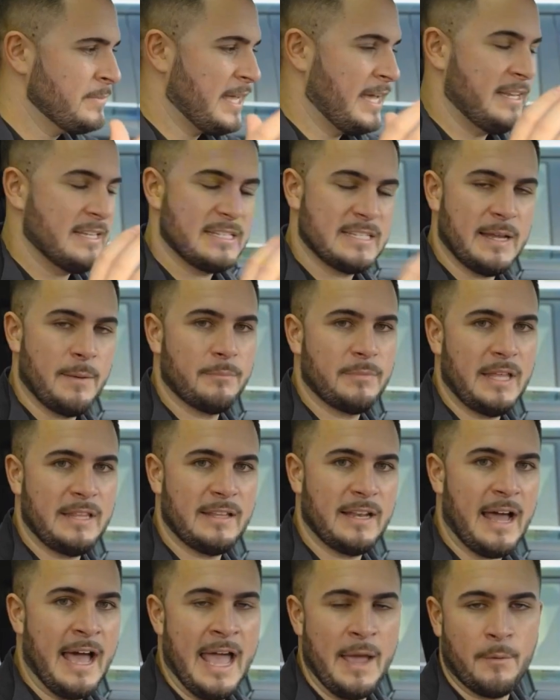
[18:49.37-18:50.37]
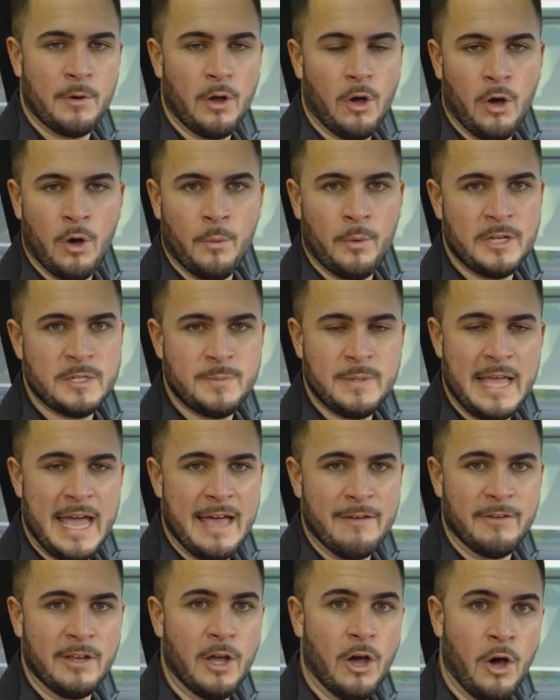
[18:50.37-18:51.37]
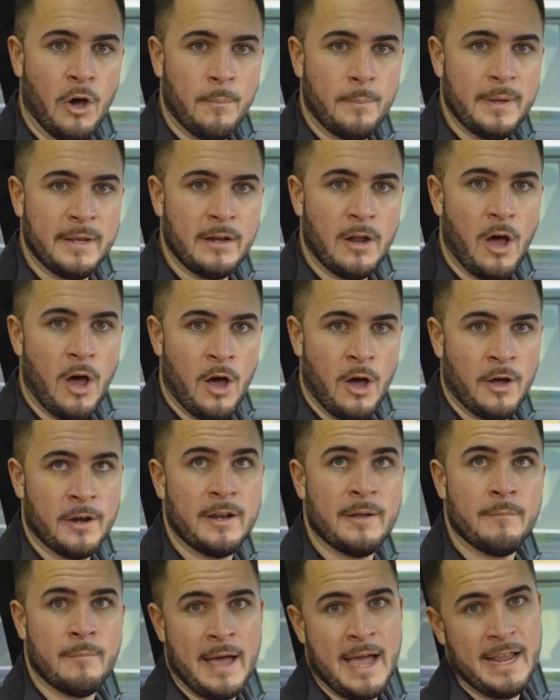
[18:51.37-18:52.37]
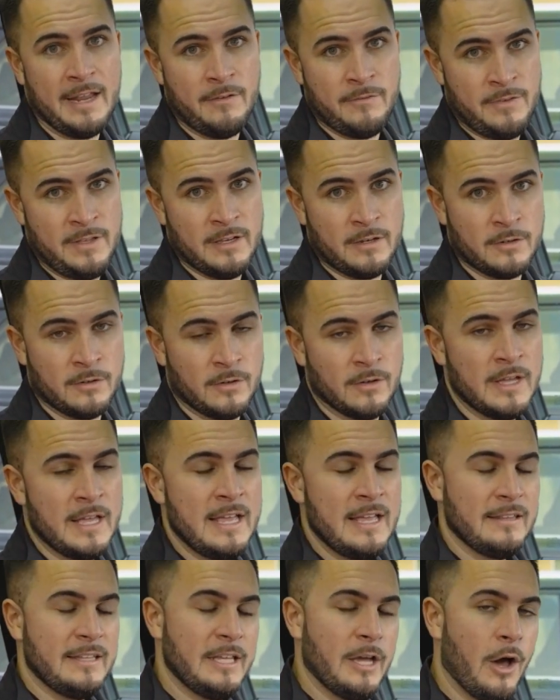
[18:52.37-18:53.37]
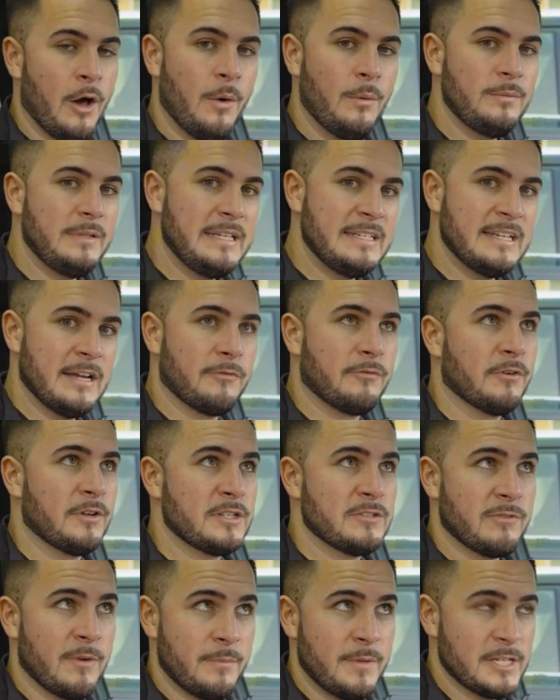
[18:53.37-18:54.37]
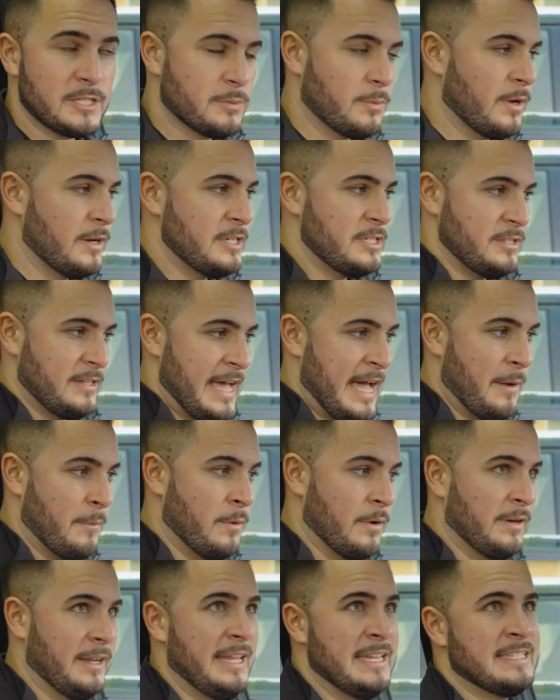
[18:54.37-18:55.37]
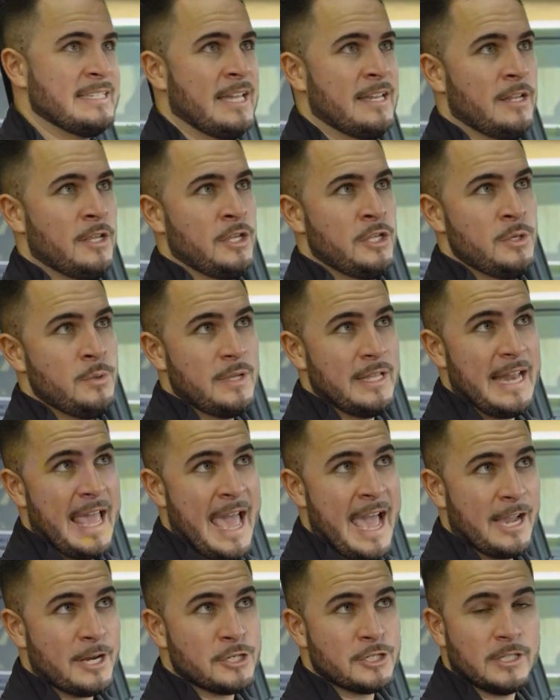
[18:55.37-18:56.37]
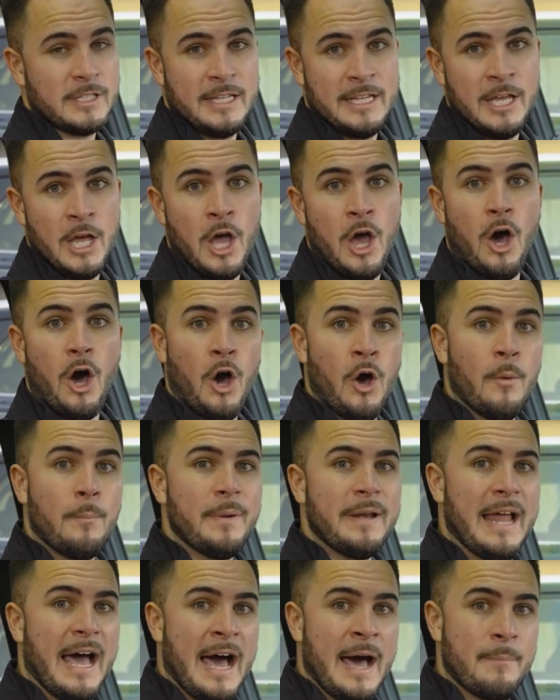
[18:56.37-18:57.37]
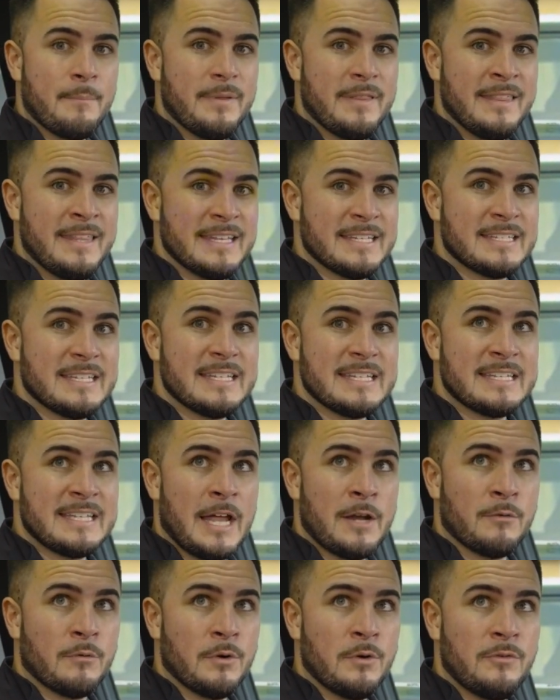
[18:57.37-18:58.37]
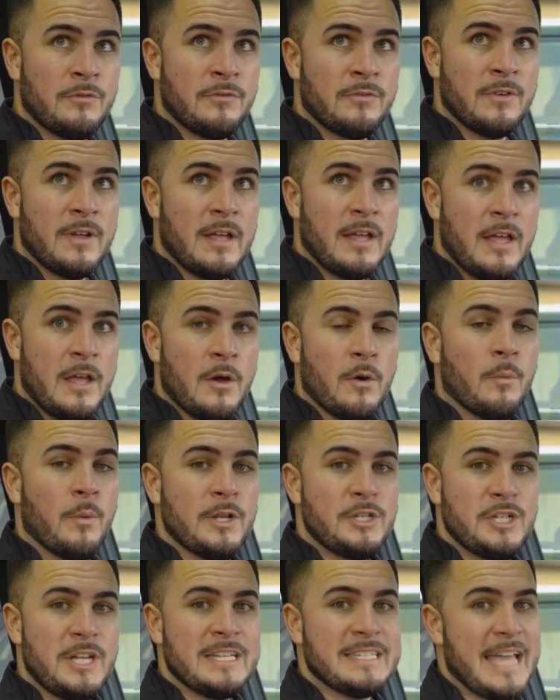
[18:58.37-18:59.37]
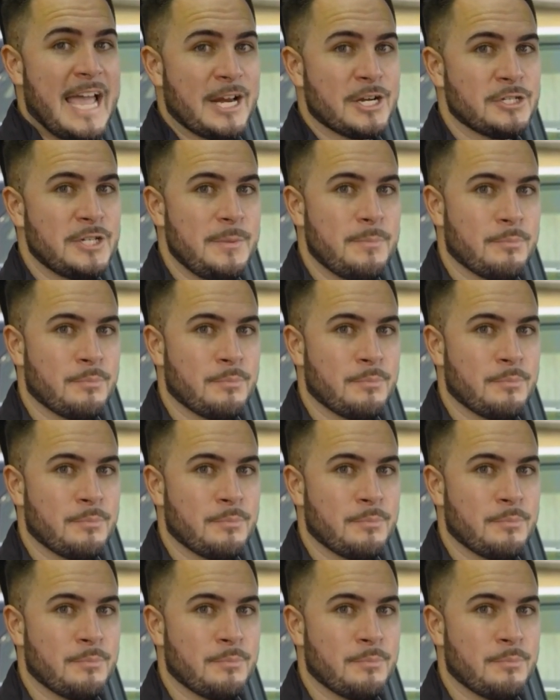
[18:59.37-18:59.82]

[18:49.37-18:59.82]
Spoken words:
and is something that I would always be having open on my vehicle. The only difference from this one to that one is that you can actually open up this sunroof which is actually